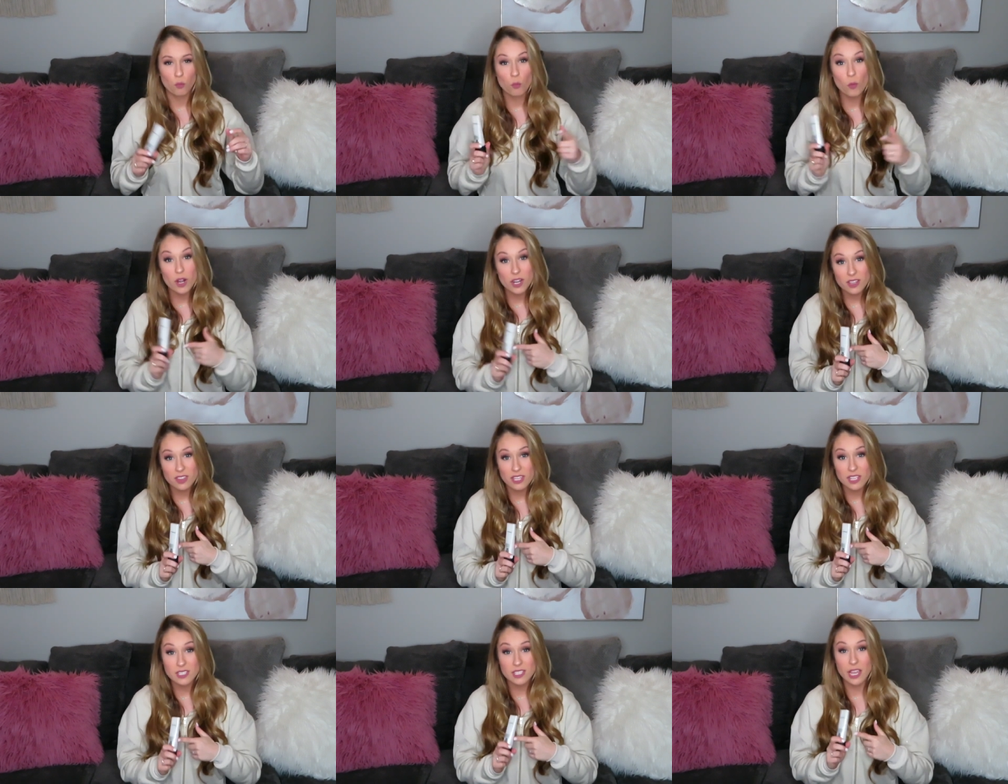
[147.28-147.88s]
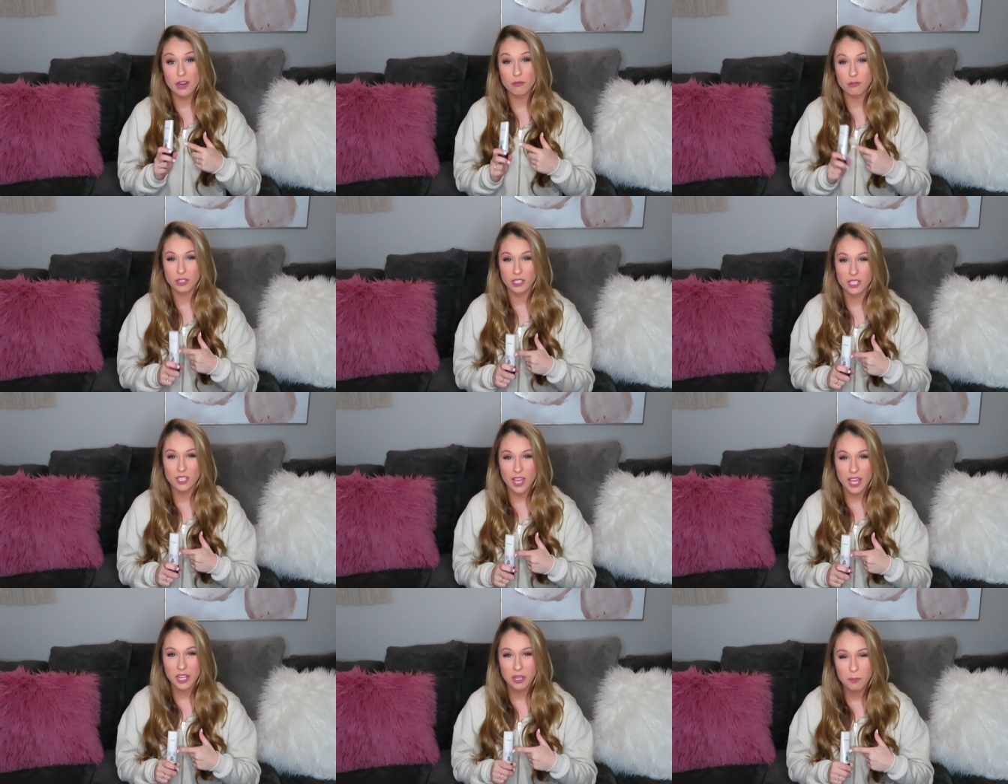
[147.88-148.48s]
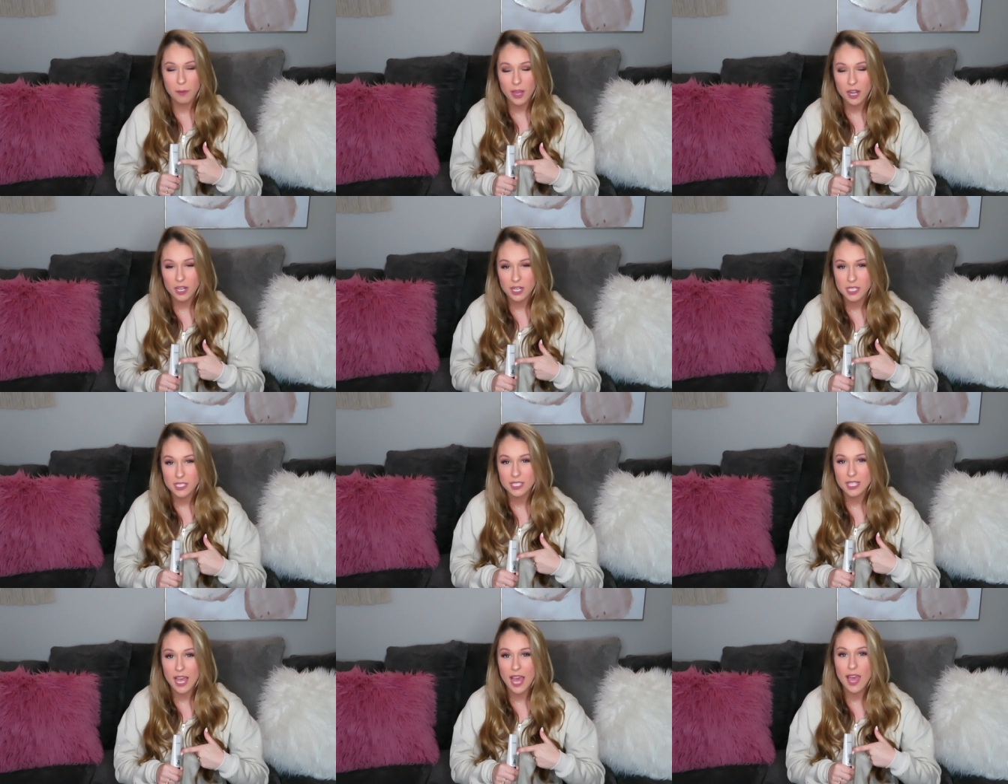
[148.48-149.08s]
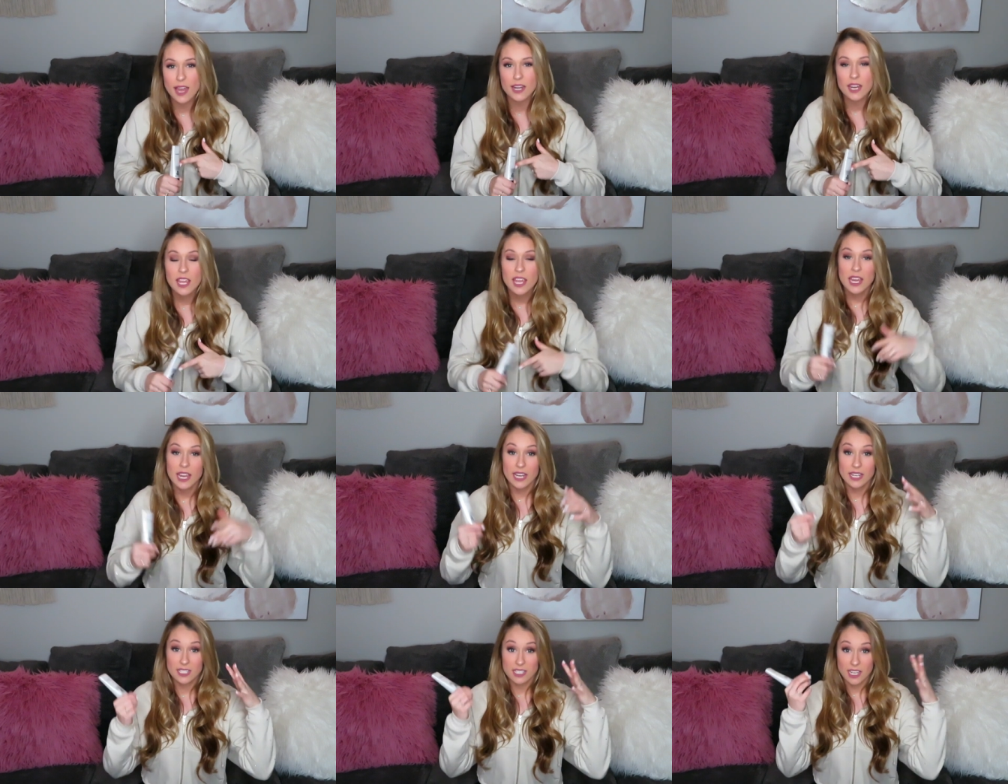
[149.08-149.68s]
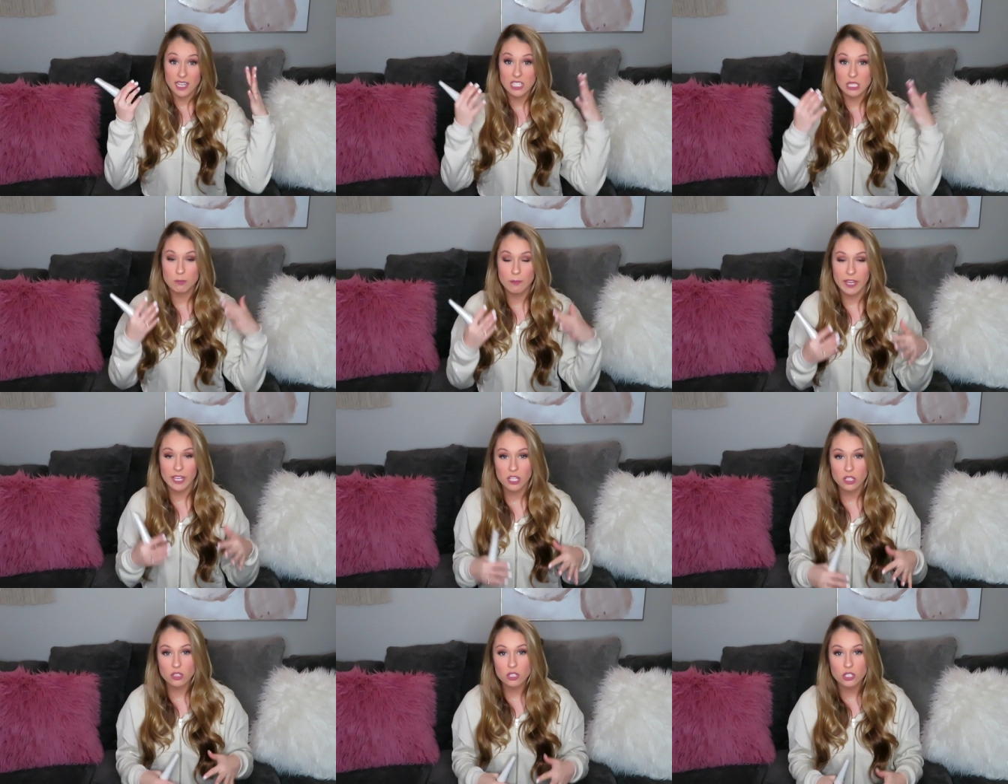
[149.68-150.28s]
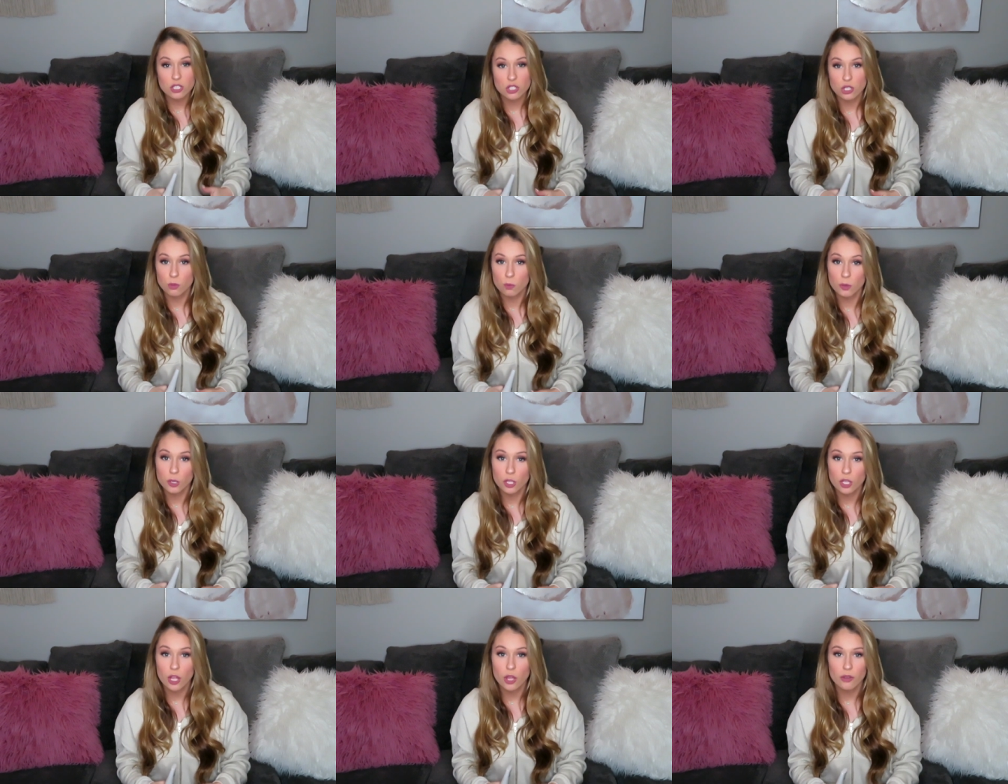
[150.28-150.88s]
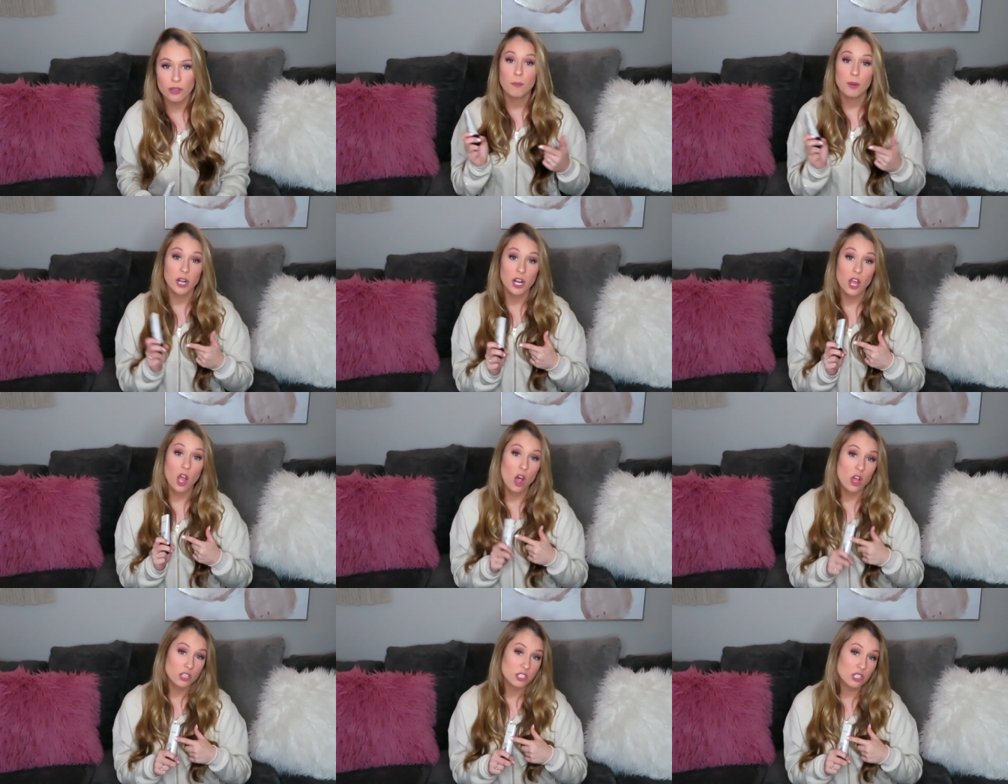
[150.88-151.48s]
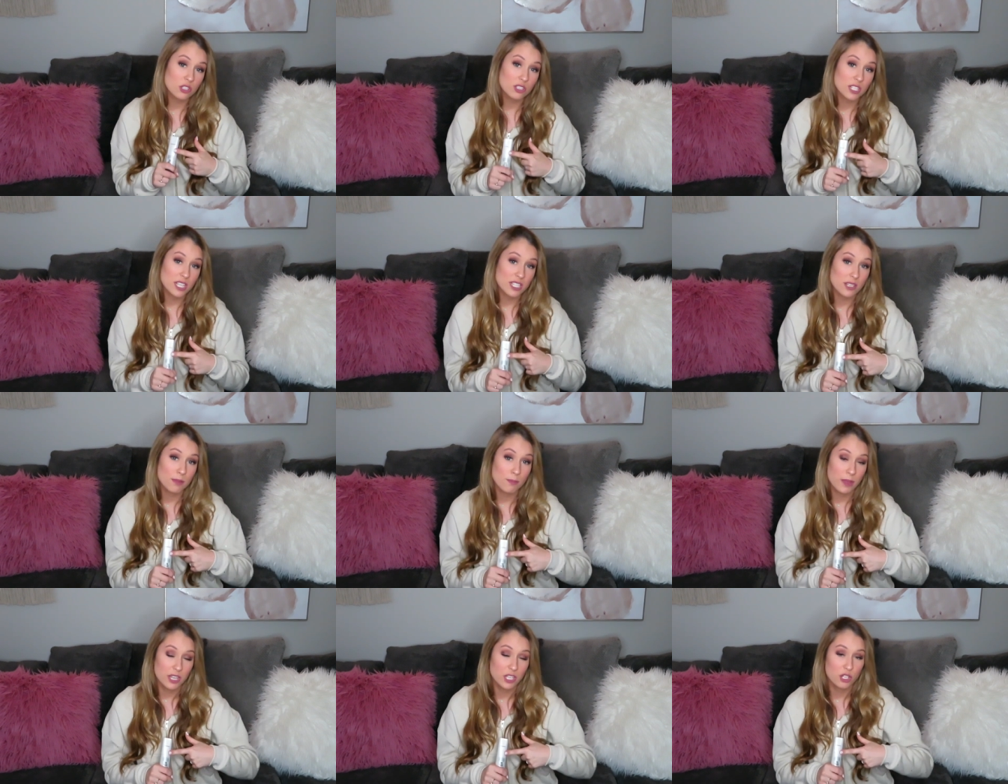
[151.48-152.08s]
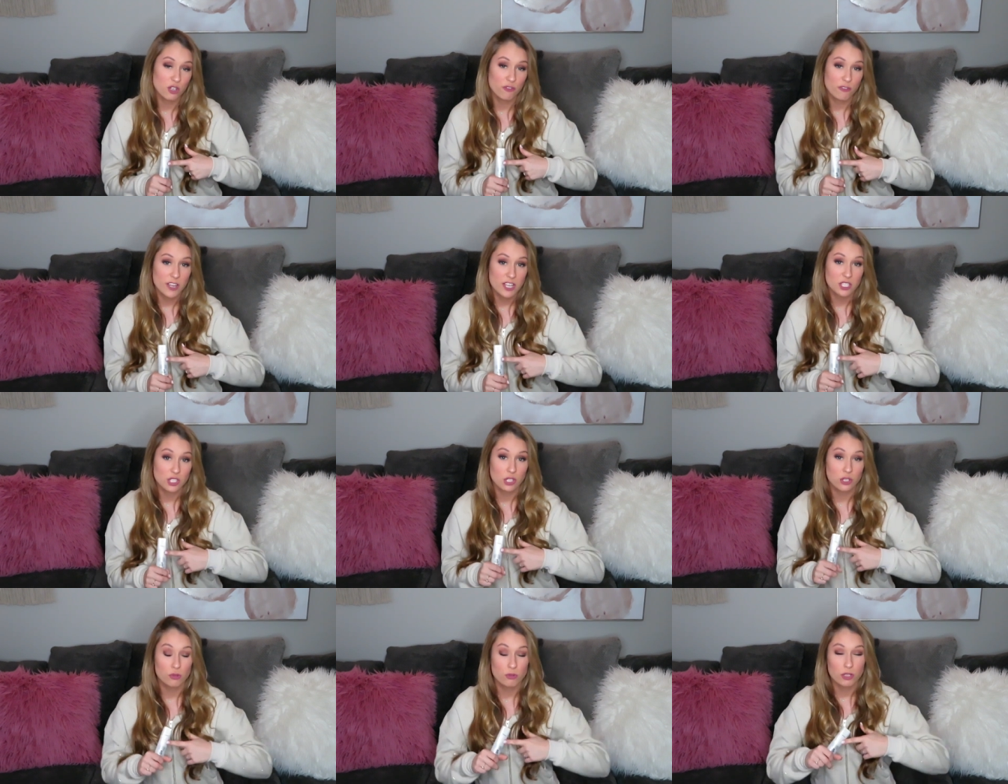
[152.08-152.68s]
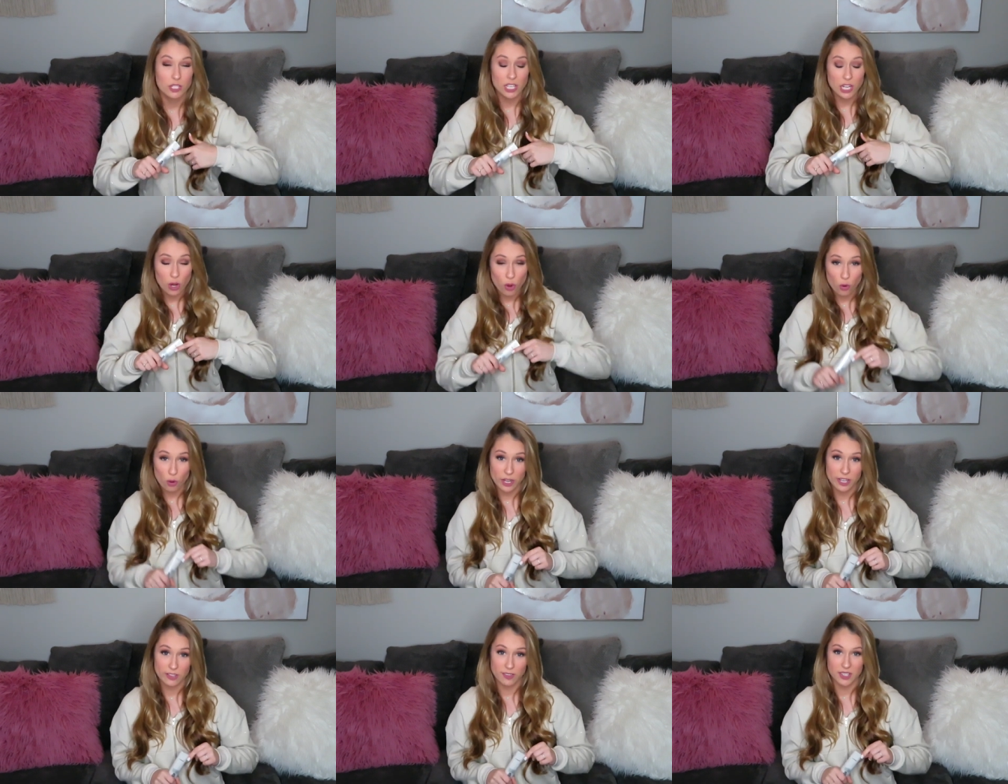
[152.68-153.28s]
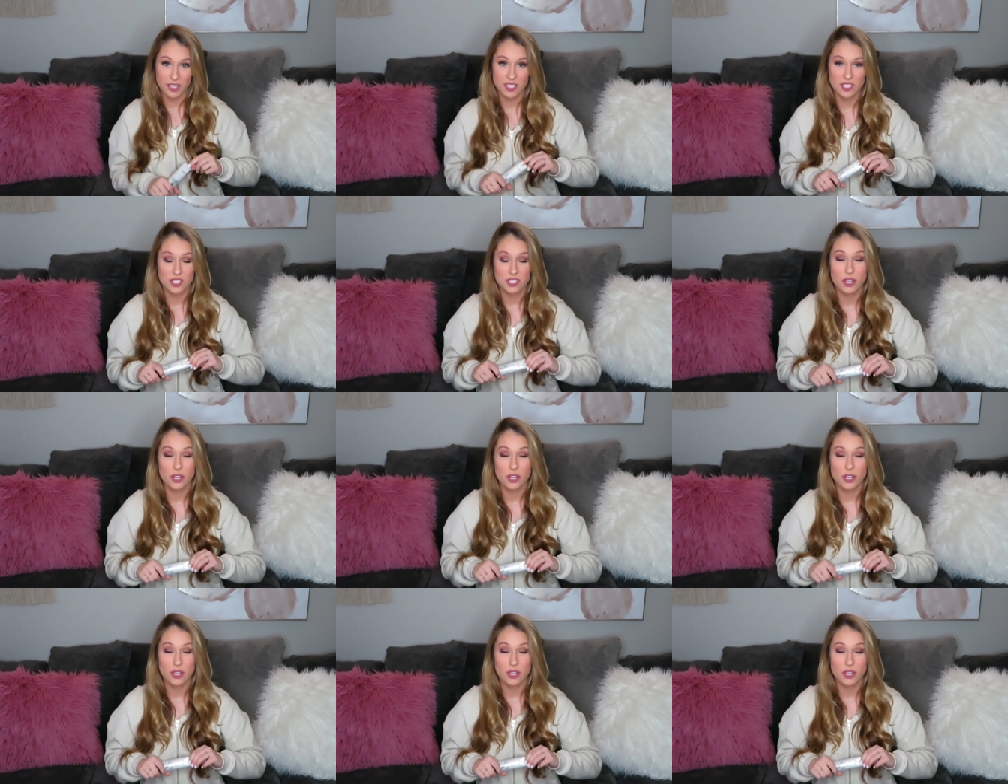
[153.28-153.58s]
one of the things I really like about it is that it does make it look super glowy, but it also doesn't make your face look really oily.